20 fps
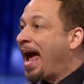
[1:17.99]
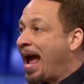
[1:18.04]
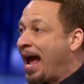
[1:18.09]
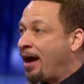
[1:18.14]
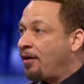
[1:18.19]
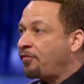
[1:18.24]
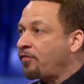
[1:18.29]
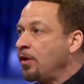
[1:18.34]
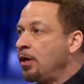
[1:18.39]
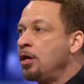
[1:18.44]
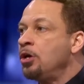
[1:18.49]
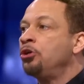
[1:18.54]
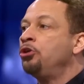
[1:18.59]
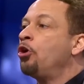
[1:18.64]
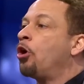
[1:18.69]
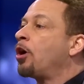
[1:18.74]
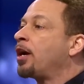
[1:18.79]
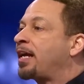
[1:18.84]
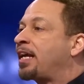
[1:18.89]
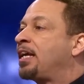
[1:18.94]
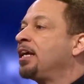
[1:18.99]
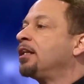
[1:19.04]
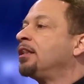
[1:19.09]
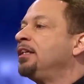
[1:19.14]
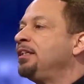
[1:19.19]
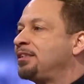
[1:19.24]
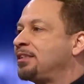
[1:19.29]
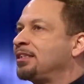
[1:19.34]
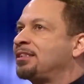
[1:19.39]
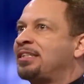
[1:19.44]
calf. Okay. Your
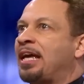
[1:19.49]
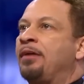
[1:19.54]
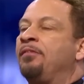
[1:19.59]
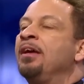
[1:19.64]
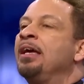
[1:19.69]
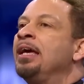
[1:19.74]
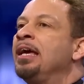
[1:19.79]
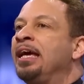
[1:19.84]
Achilles is safe.